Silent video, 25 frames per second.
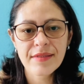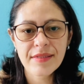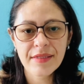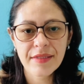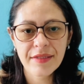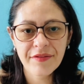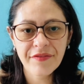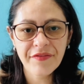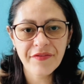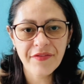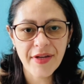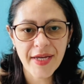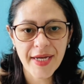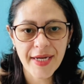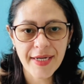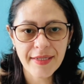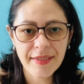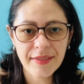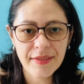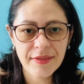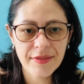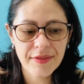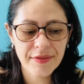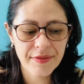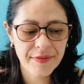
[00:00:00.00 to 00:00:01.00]
and
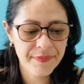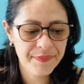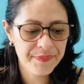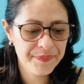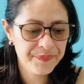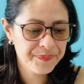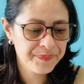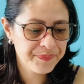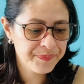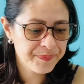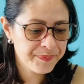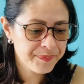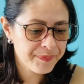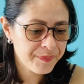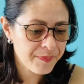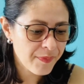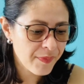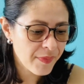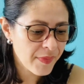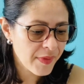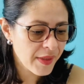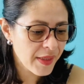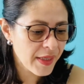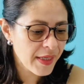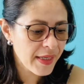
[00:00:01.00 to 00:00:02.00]
effect
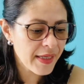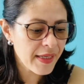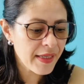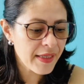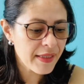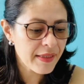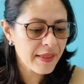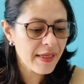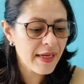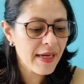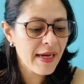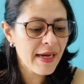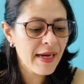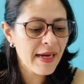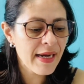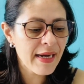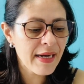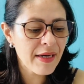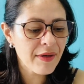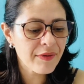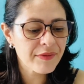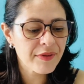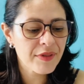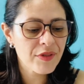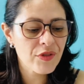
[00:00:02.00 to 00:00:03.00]
and
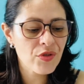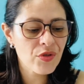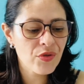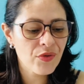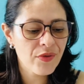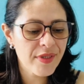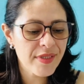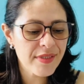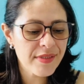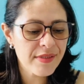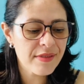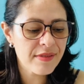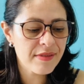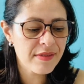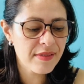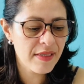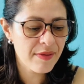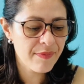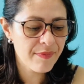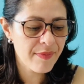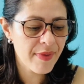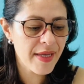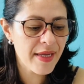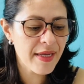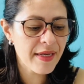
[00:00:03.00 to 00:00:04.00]
how the choices they
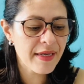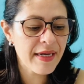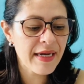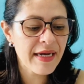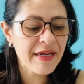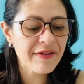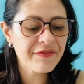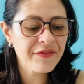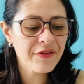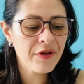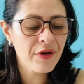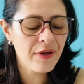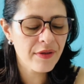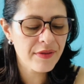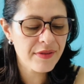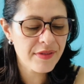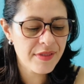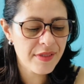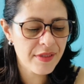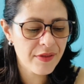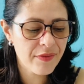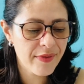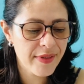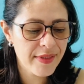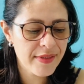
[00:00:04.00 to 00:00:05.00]
make have
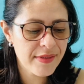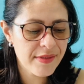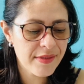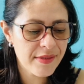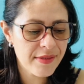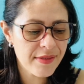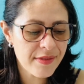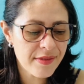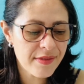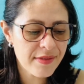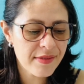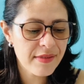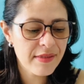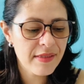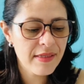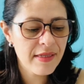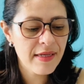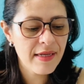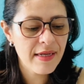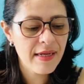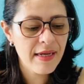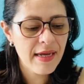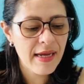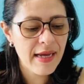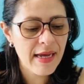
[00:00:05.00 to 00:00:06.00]
consequences
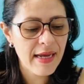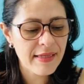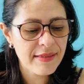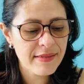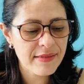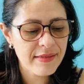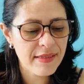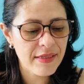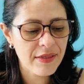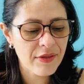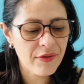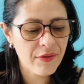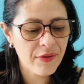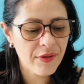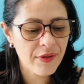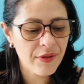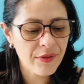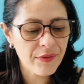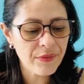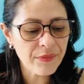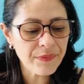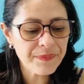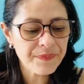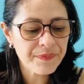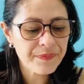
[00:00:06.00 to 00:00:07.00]
as they
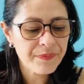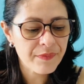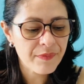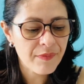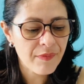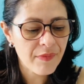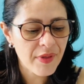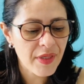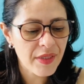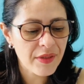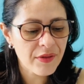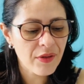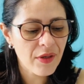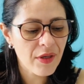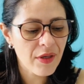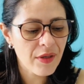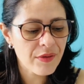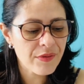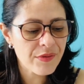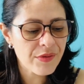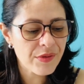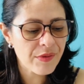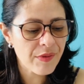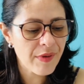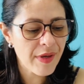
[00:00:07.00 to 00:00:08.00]
grow. It
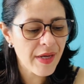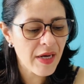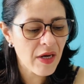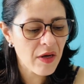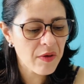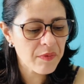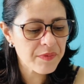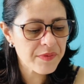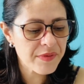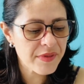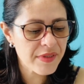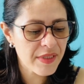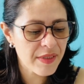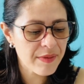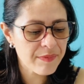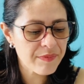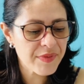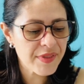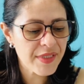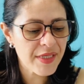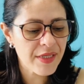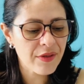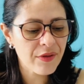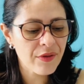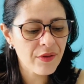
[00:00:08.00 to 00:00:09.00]
also helps them
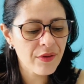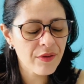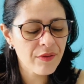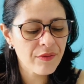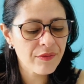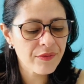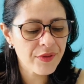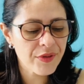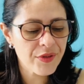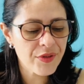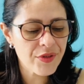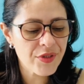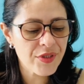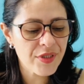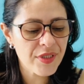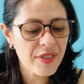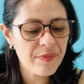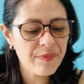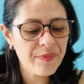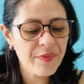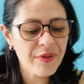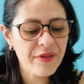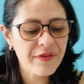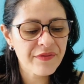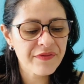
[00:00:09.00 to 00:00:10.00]
take
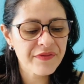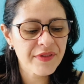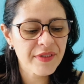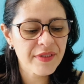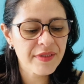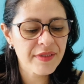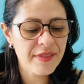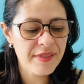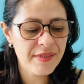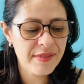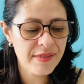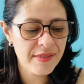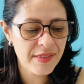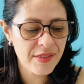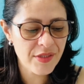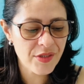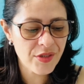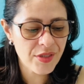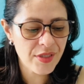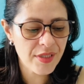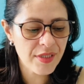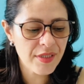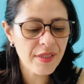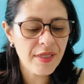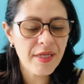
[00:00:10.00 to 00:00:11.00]
ownership of the
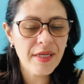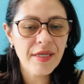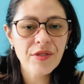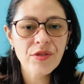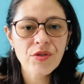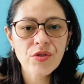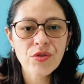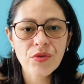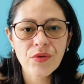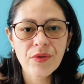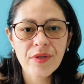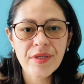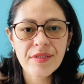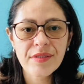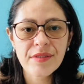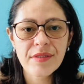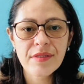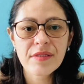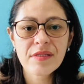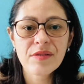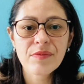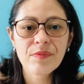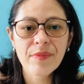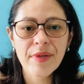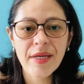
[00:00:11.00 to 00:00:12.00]
decision and
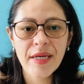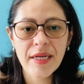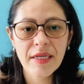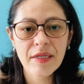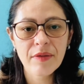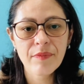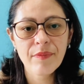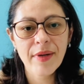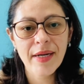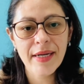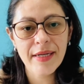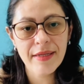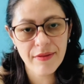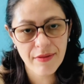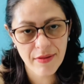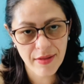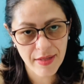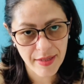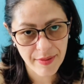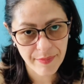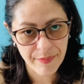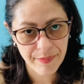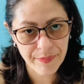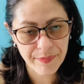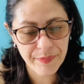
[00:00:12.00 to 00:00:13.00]
choices made by
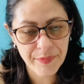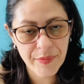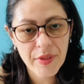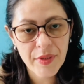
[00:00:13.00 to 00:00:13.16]
them.